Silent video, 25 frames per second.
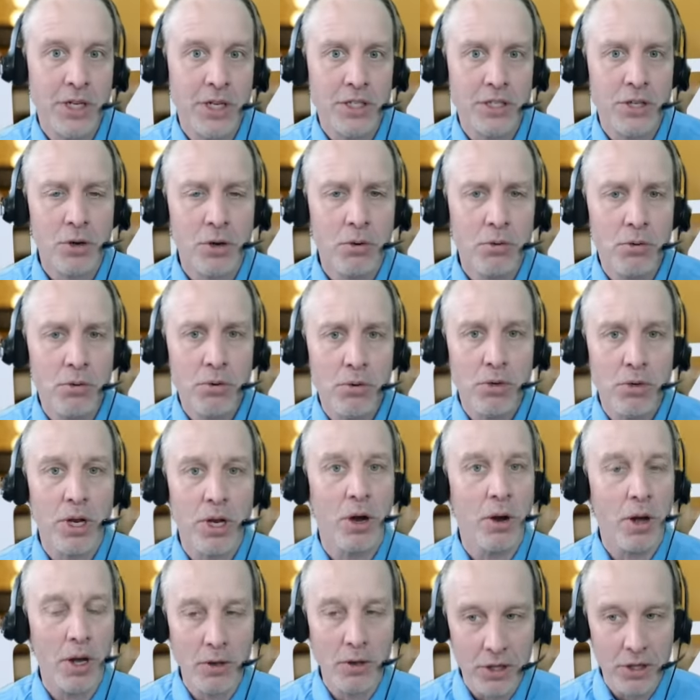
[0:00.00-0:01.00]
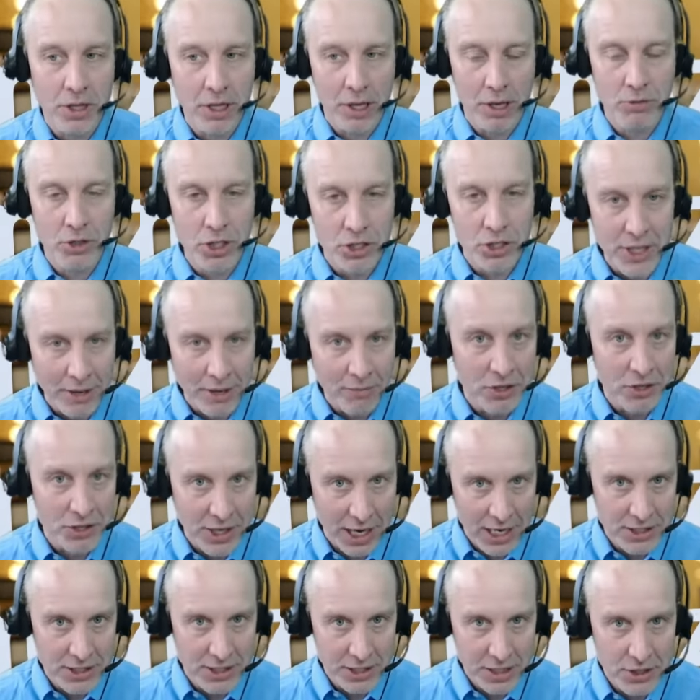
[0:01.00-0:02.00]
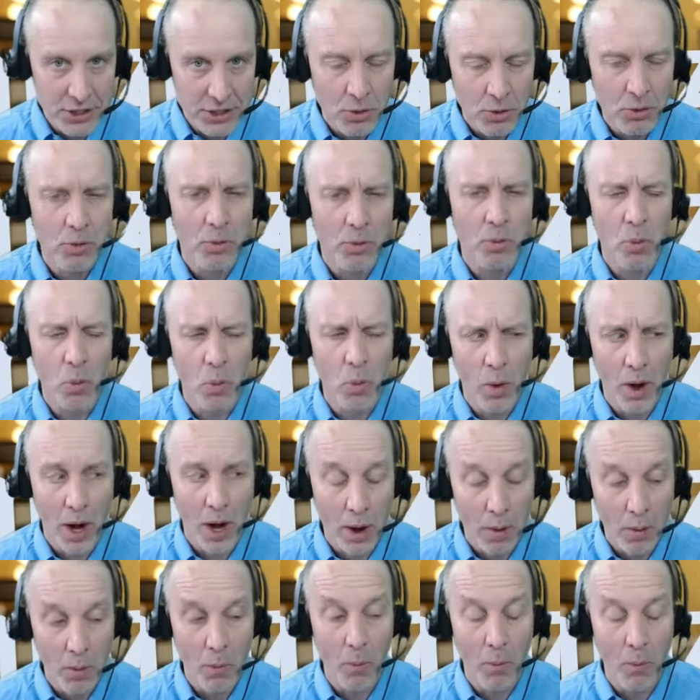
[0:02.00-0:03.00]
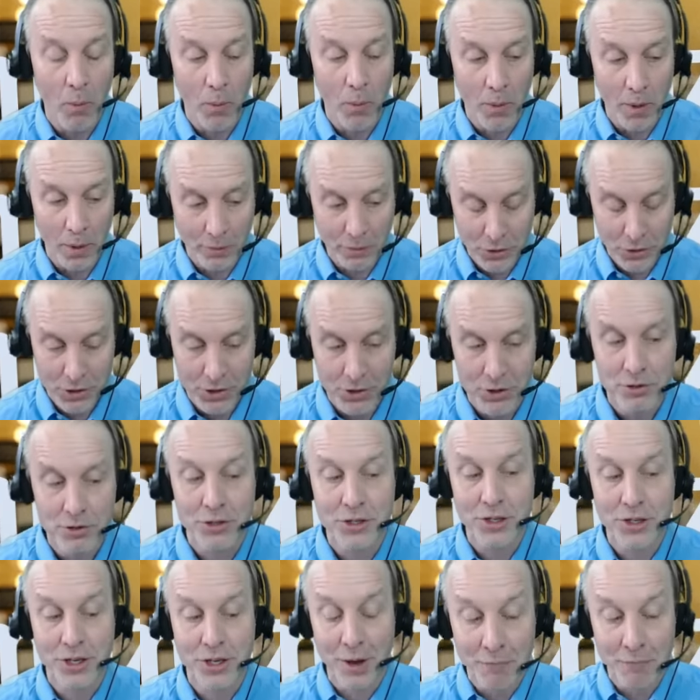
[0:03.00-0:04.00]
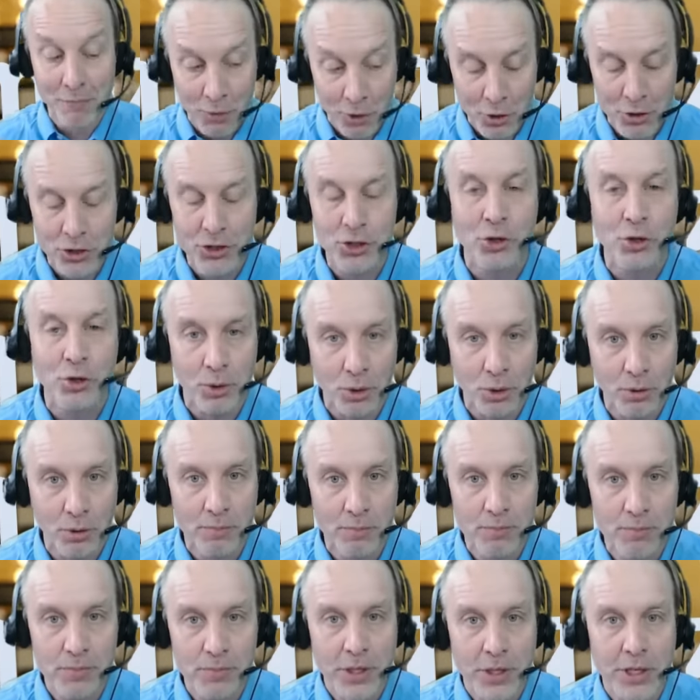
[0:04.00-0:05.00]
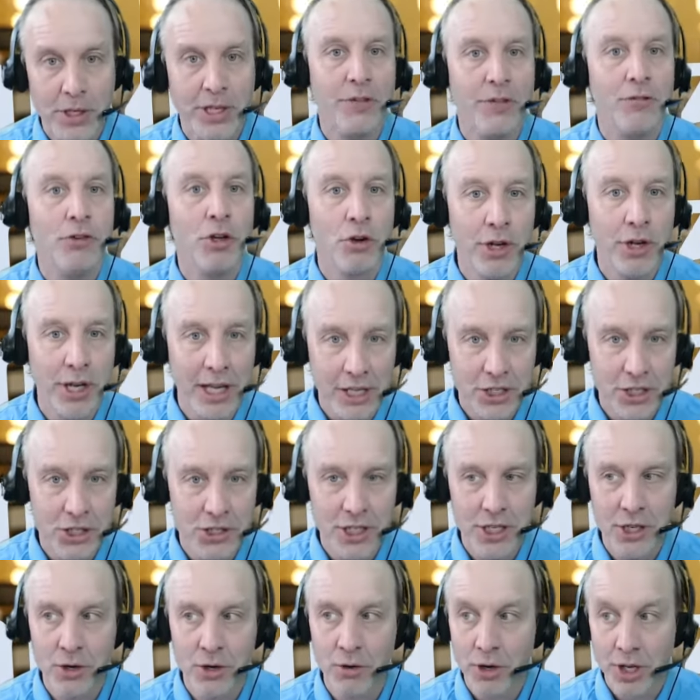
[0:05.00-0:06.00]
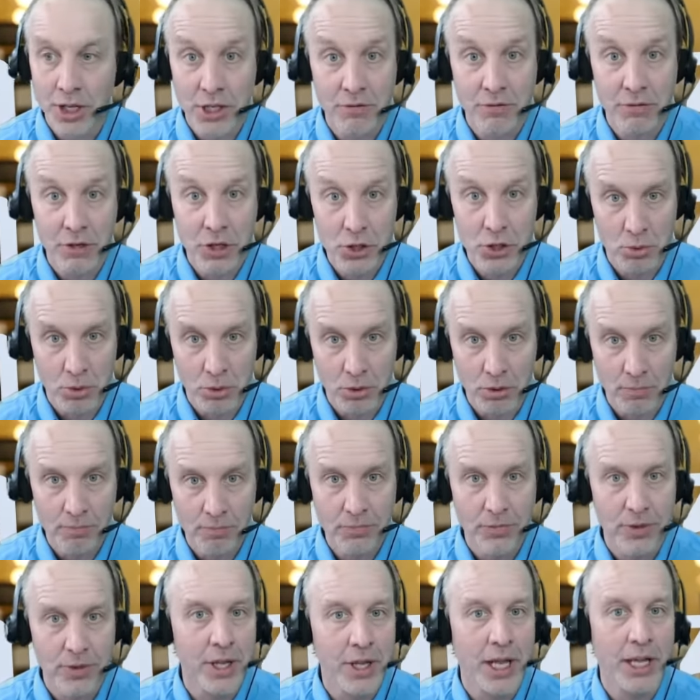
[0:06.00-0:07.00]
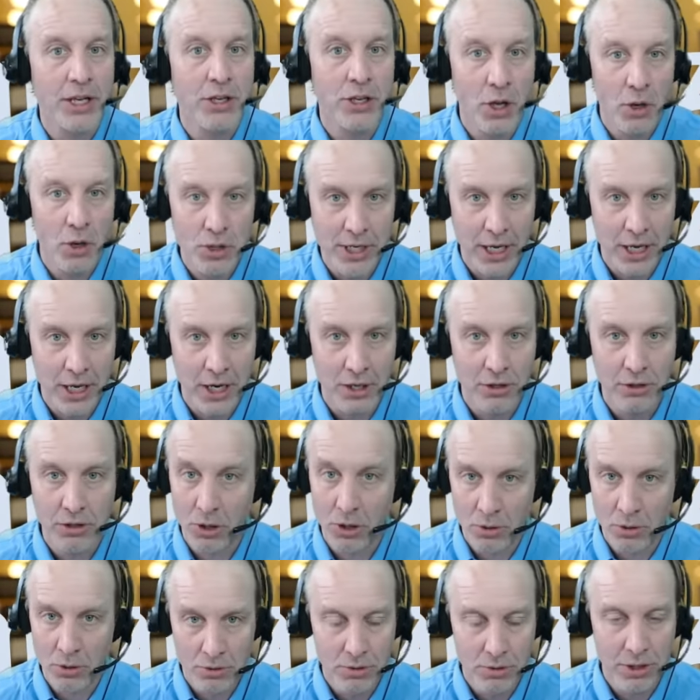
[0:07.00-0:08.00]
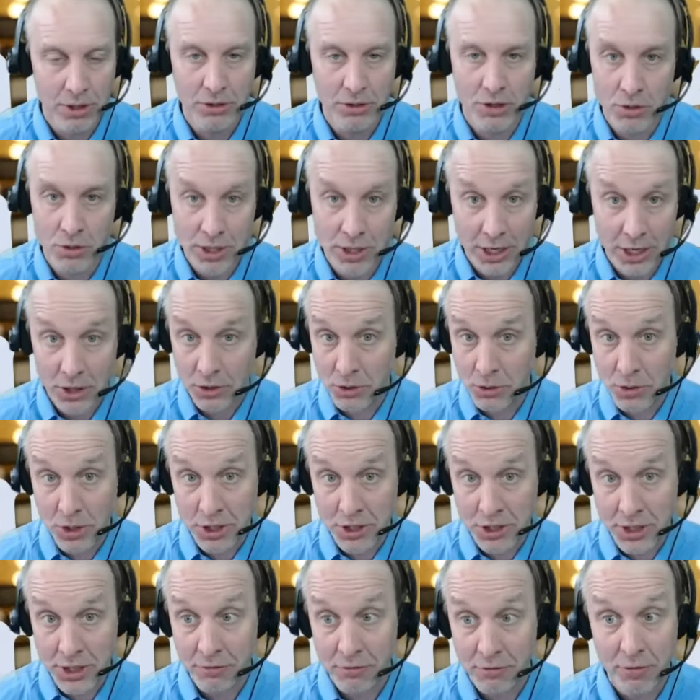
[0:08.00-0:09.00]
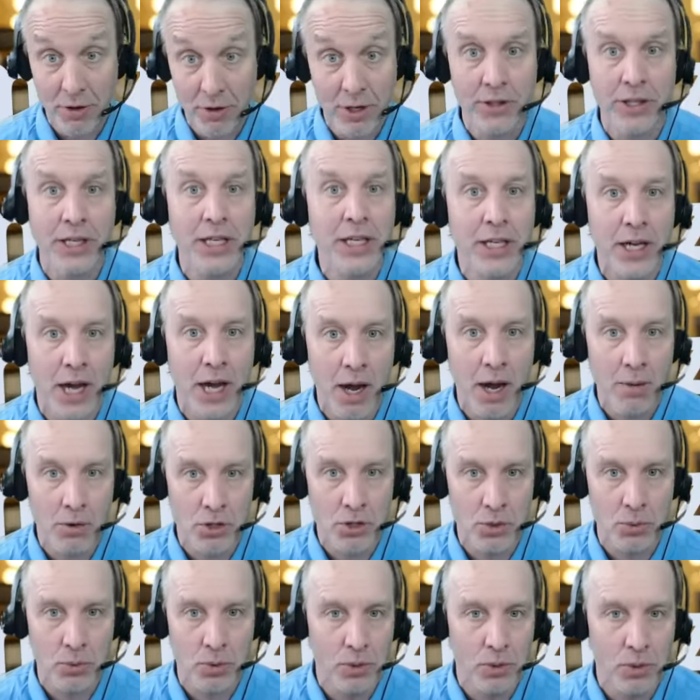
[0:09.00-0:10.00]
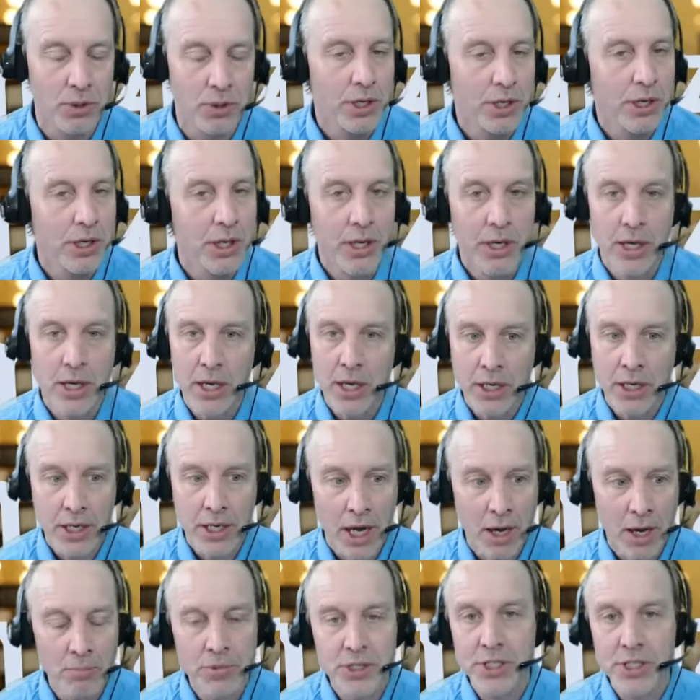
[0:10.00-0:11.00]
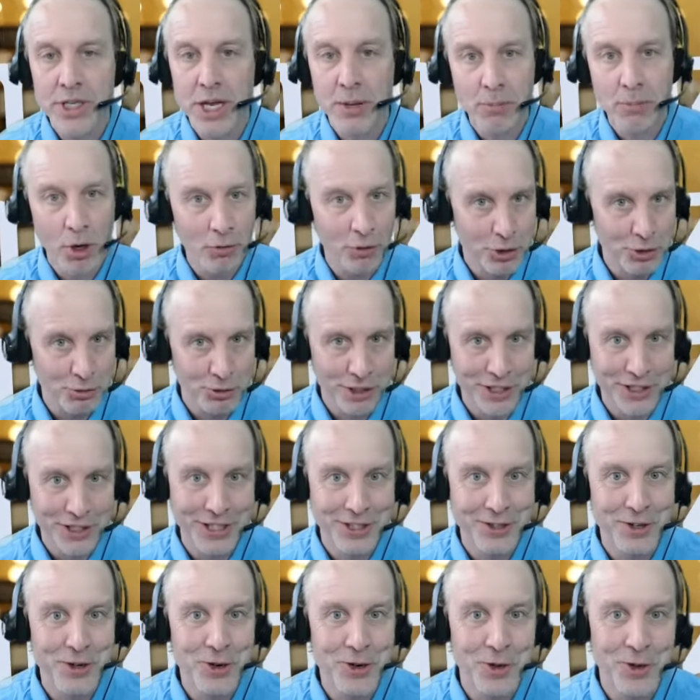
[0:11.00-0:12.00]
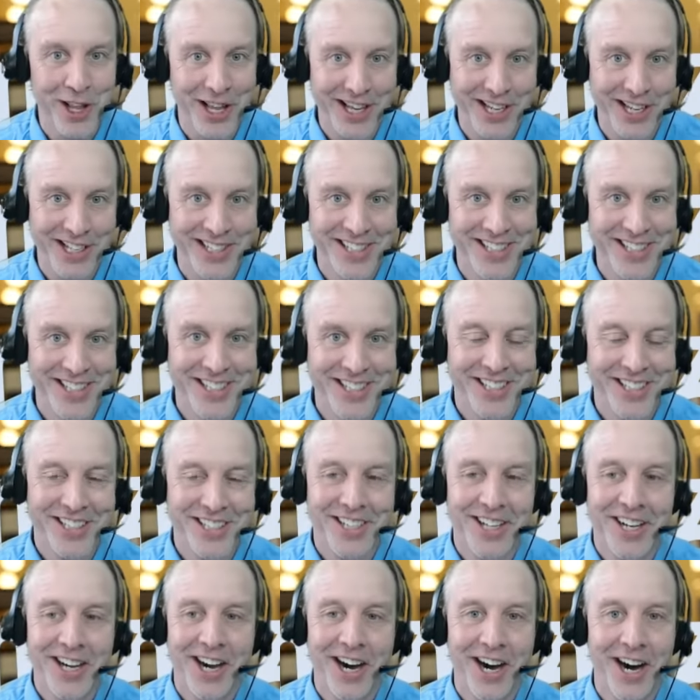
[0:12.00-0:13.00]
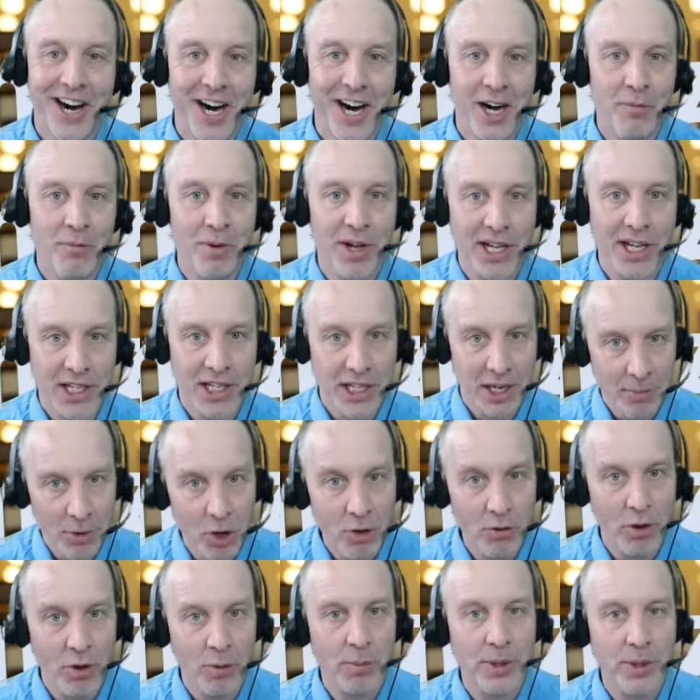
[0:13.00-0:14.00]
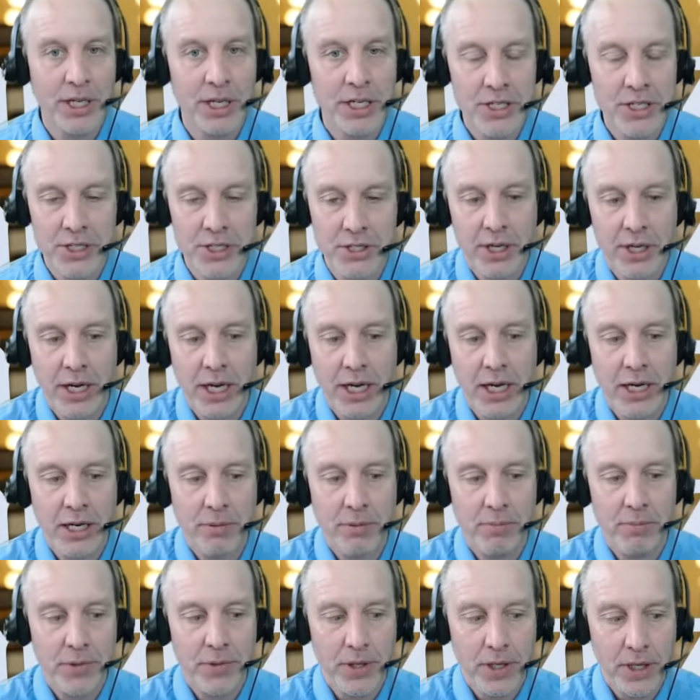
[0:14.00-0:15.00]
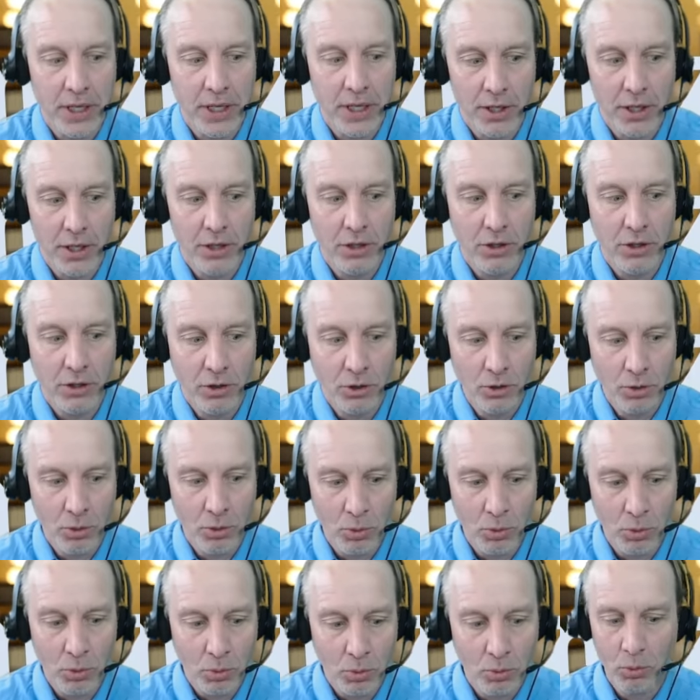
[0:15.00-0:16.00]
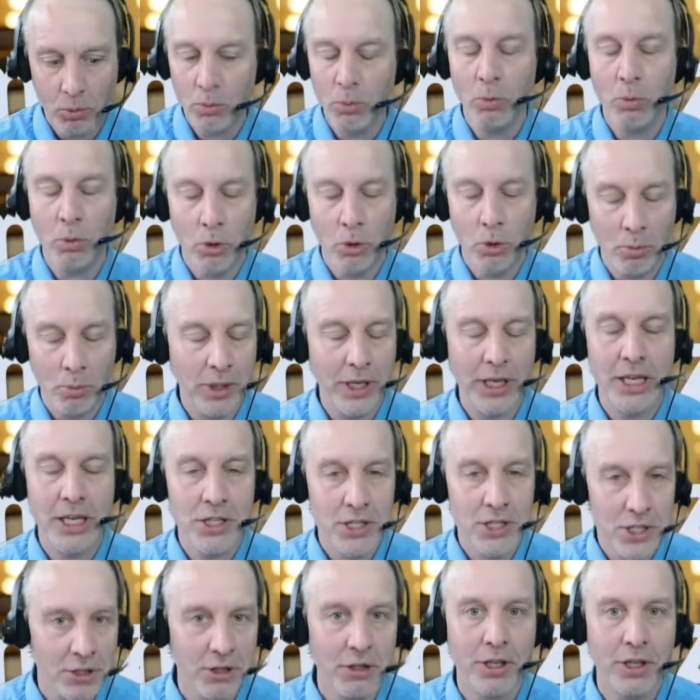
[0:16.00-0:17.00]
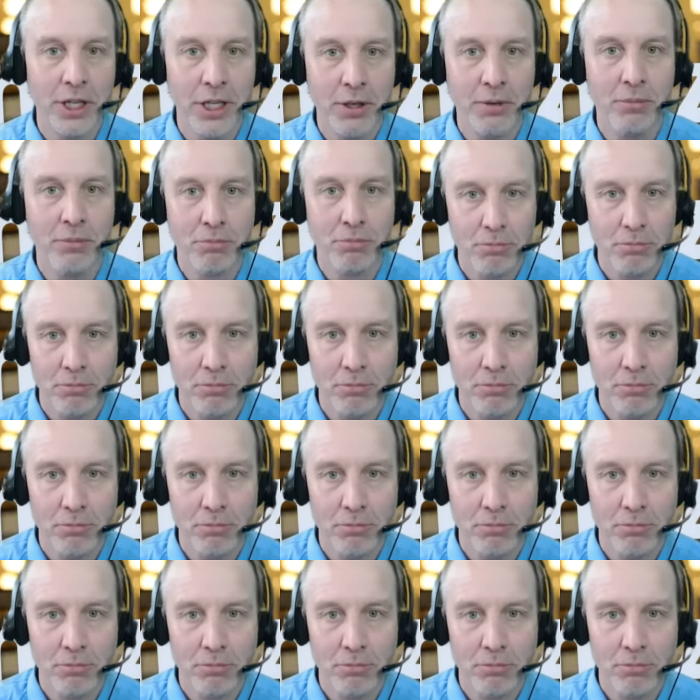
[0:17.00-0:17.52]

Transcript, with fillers: So, just emphasizing this. So to come full circle, if you're an agency or an individual that knows how to do this stuff in the e-commerce world, come step over, drink the Kool-Aid, and come over because you will be instantly,